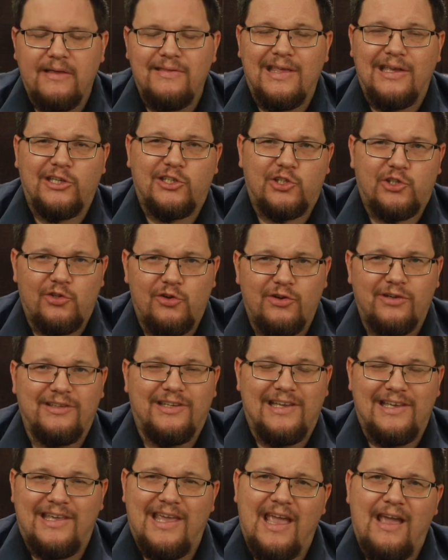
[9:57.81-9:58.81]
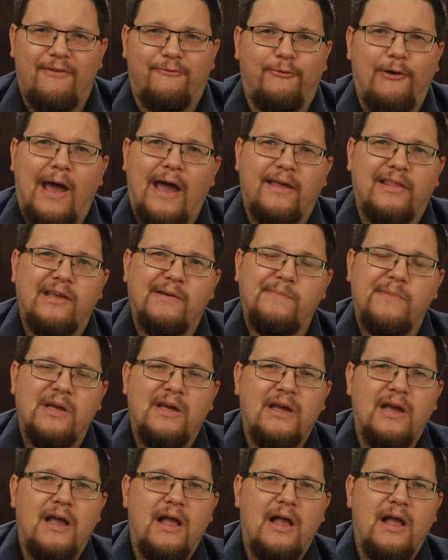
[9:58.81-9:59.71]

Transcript: and they certainly can't fathom